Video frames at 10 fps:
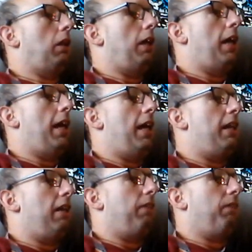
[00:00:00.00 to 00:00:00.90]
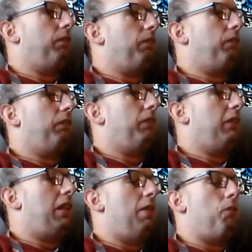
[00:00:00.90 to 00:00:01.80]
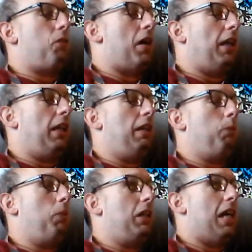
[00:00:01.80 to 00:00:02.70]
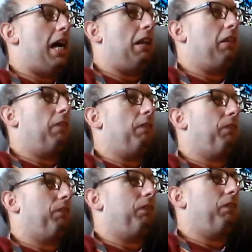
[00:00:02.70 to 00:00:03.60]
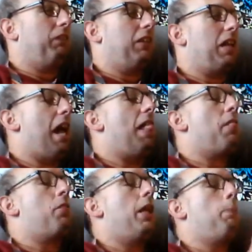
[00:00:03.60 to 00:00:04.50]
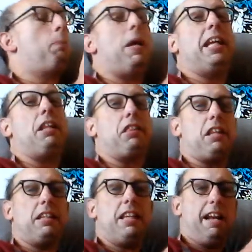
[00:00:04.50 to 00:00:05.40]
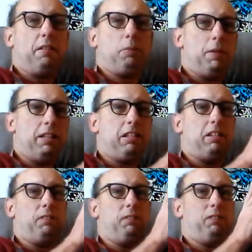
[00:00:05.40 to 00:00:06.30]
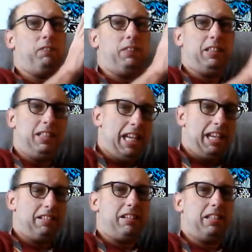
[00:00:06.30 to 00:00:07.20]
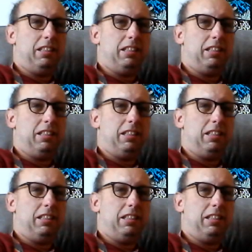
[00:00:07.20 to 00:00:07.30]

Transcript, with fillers: And then finally, we got the biggest announcement yet.